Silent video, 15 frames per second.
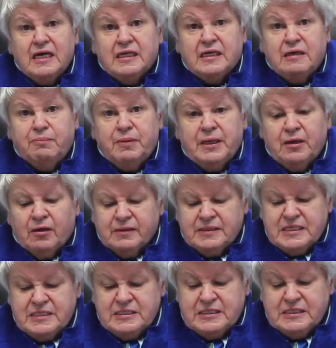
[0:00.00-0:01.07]
keeping our
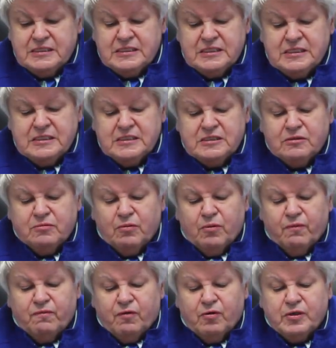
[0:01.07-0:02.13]
distances to
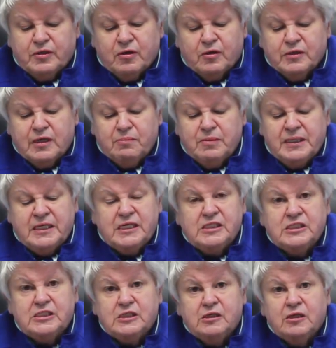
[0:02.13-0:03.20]
avoid
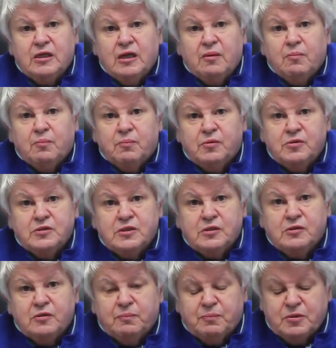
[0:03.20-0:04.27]
contamination
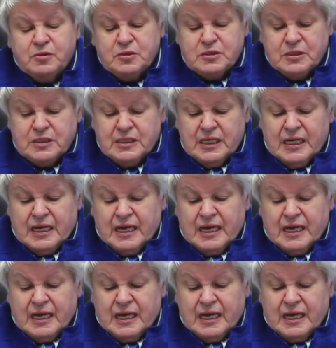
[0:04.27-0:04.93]
person to person,